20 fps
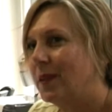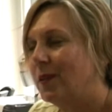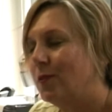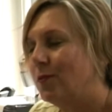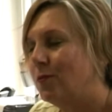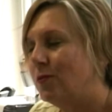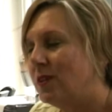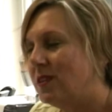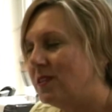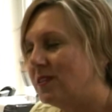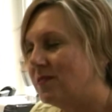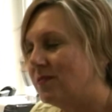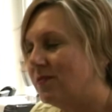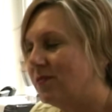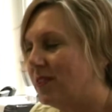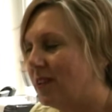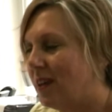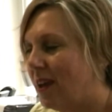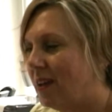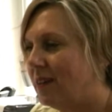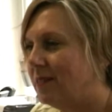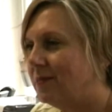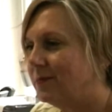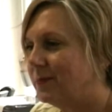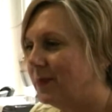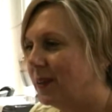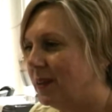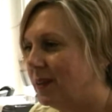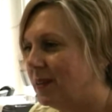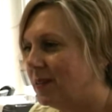And the reason for that
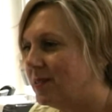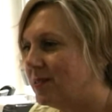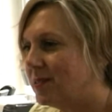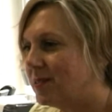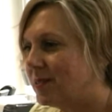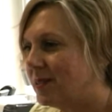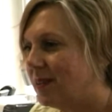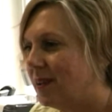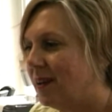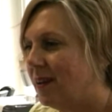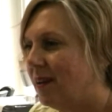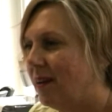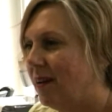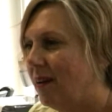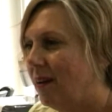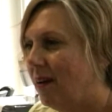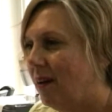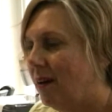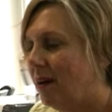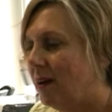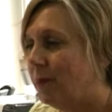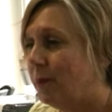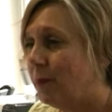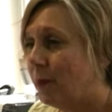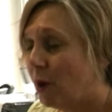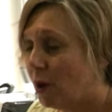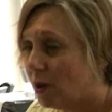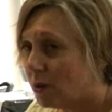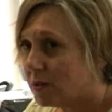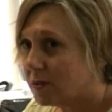is I
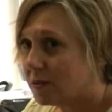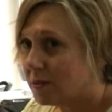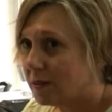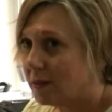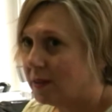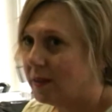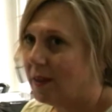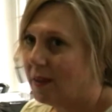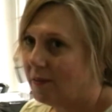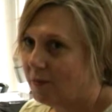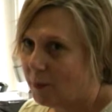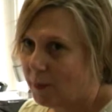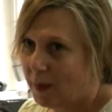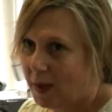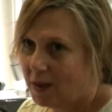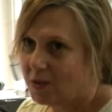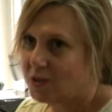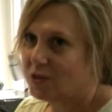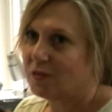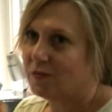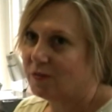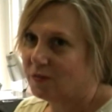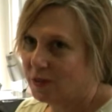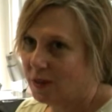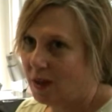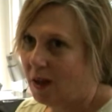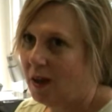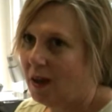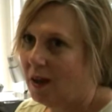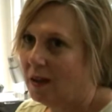personally have a passion
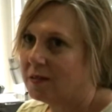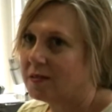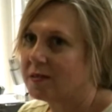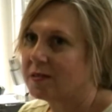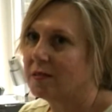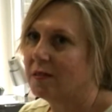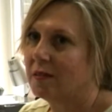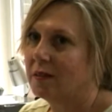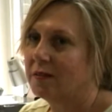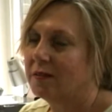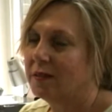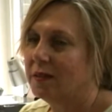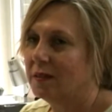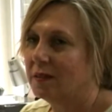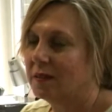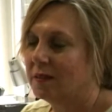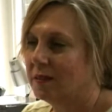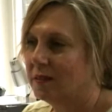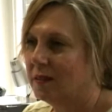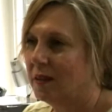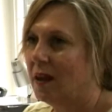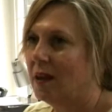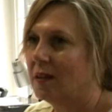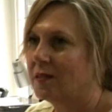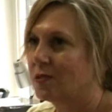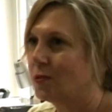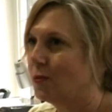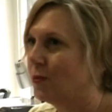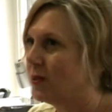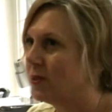for arts, and I think that the
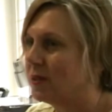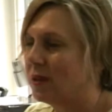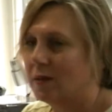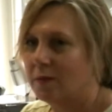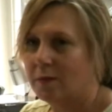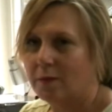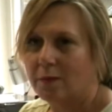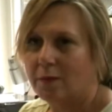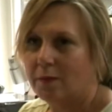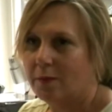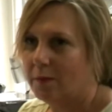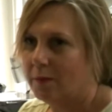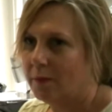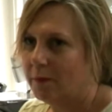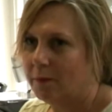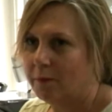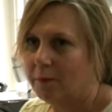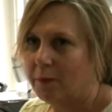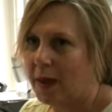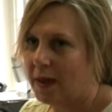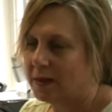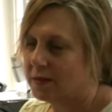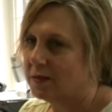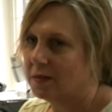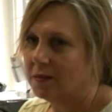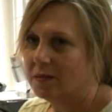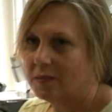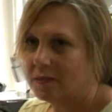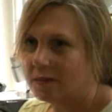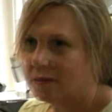arts always get
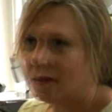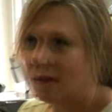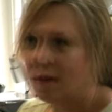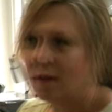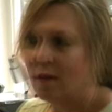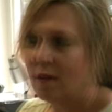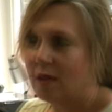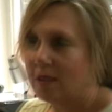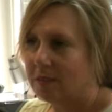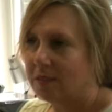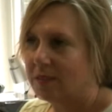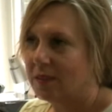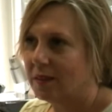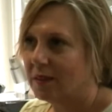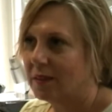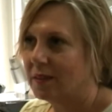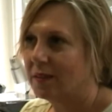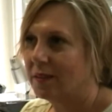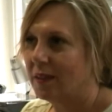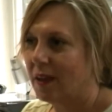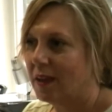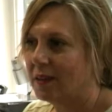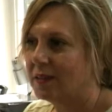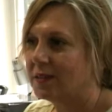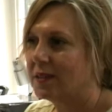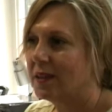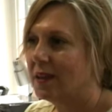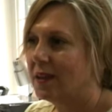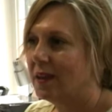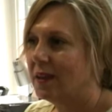battered, and I think
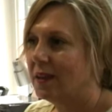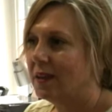that